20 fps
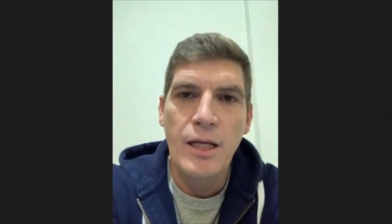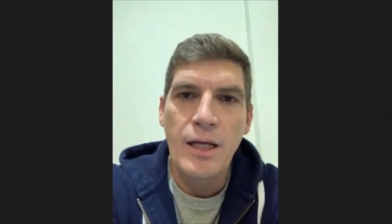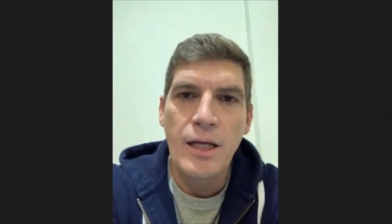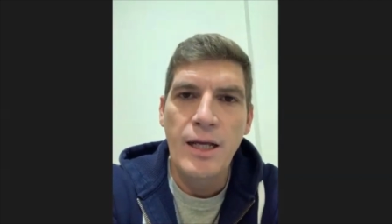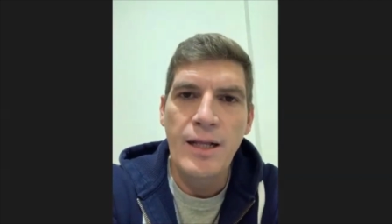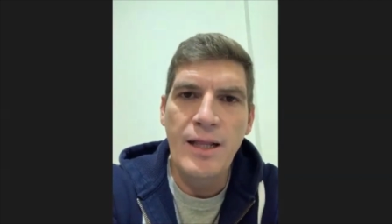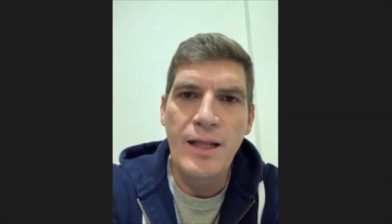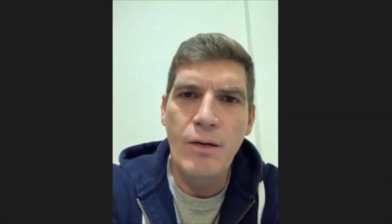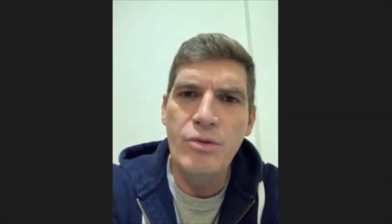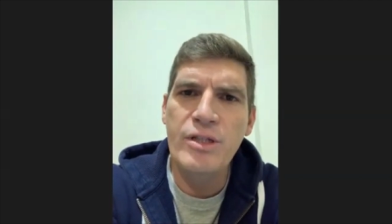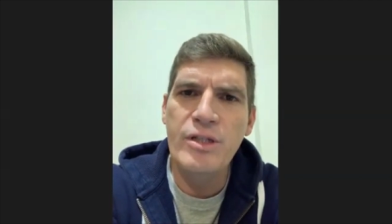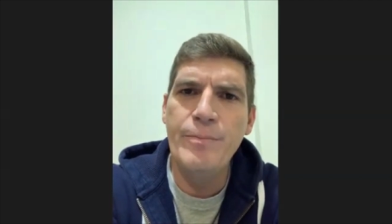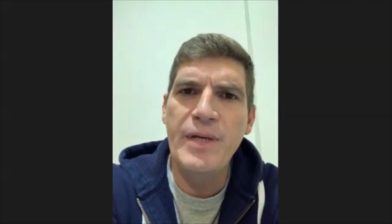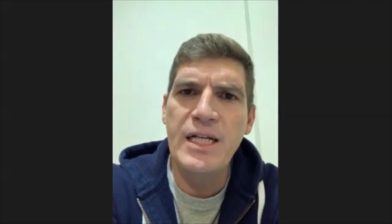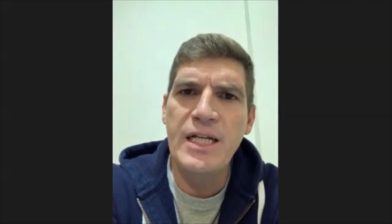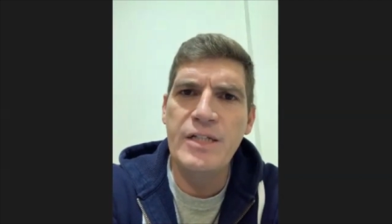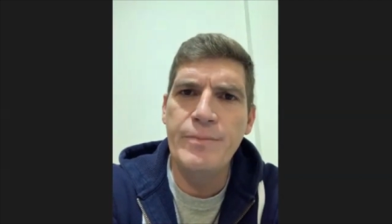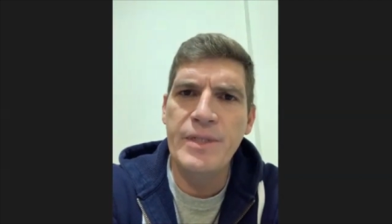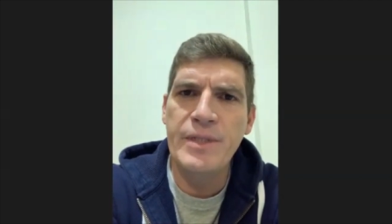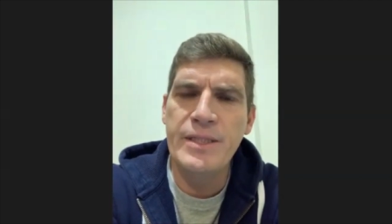and that was the
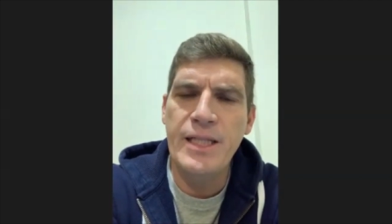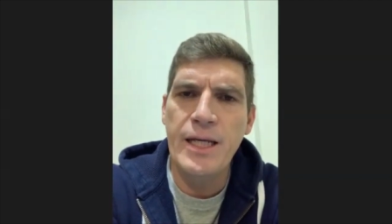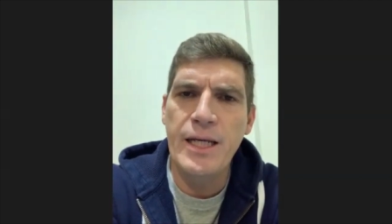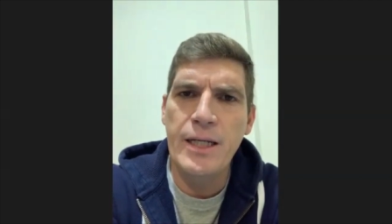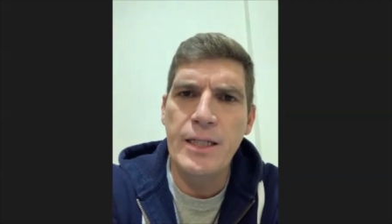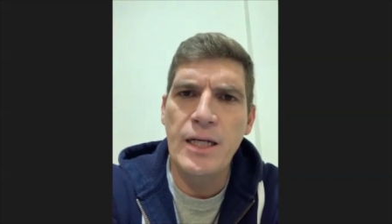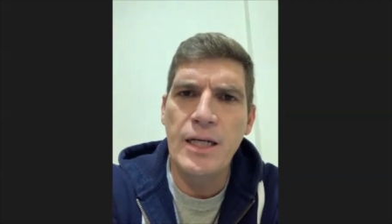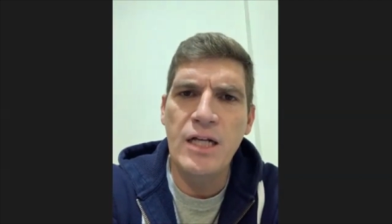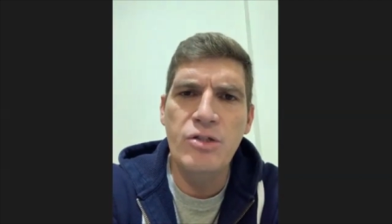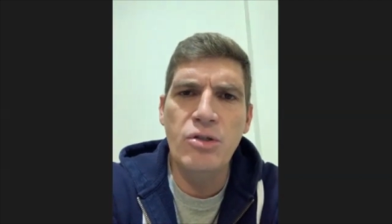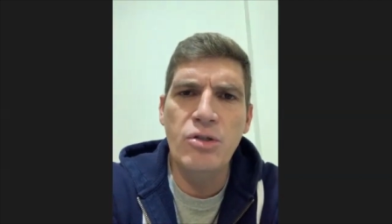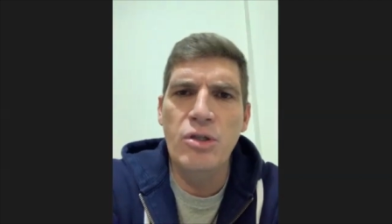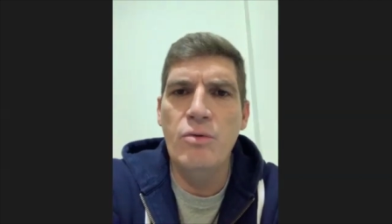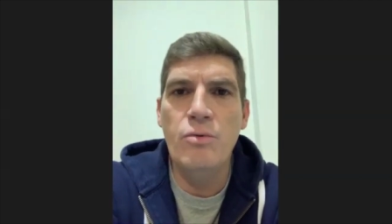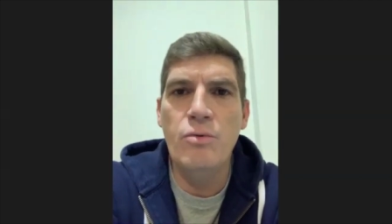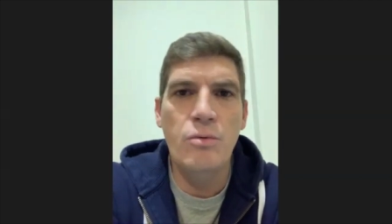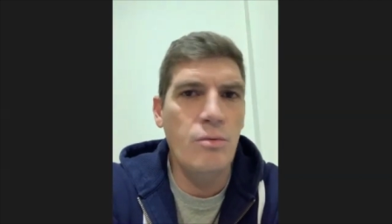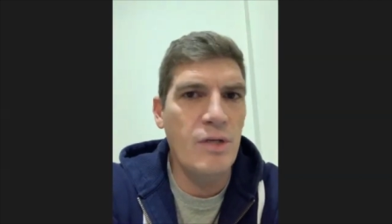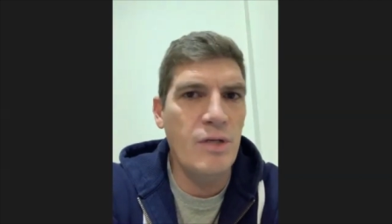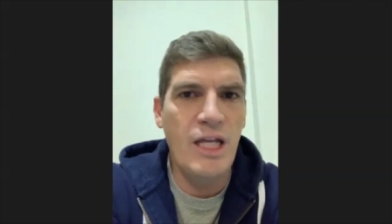biggest mistake. I should have
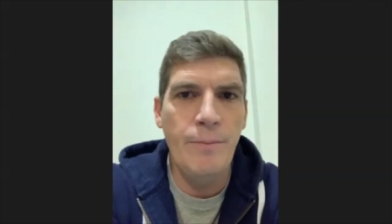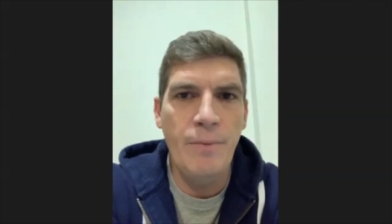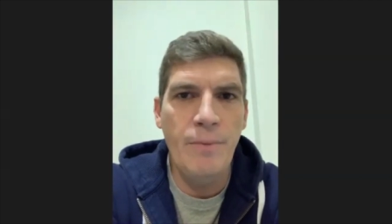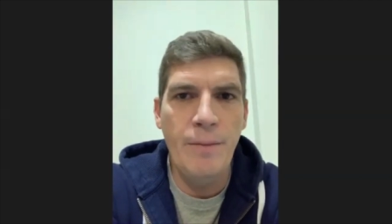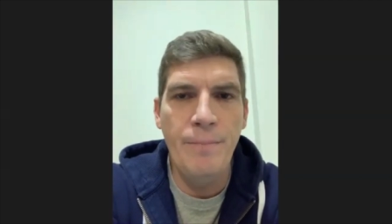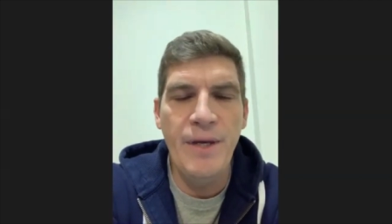keep my